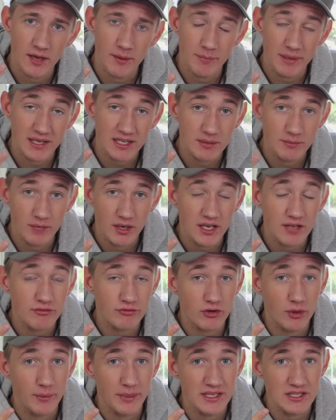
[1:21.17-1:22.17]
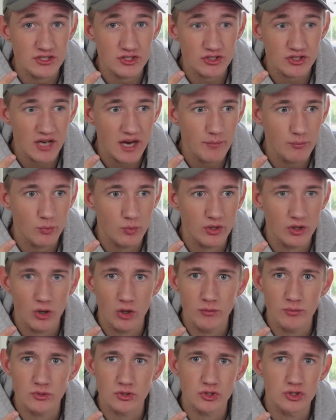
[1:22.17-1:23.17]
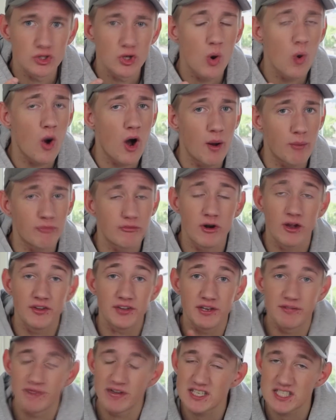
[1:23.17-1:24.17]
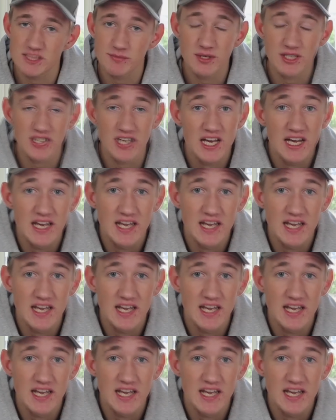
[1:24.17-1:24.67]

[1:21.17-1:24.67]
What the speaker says: making money from Instagram with almost no upfront investment.